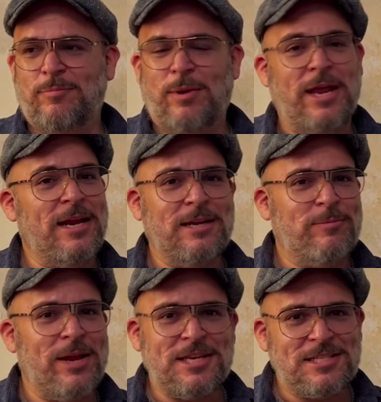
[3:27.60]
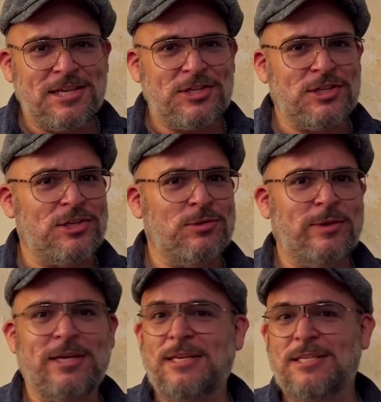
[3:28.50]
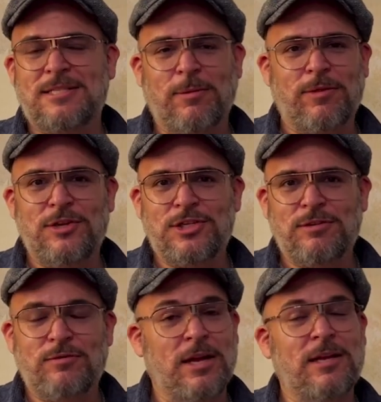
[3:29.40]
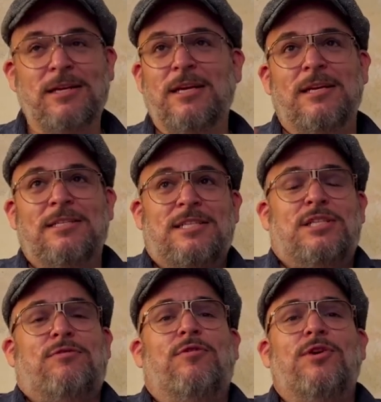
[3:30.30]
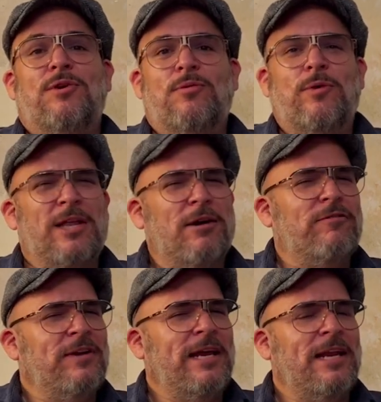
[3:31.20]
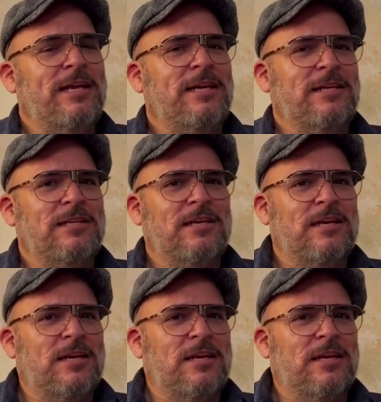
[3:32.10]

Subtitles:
playing the PlayStation, doing something just for you without feeling any guilt.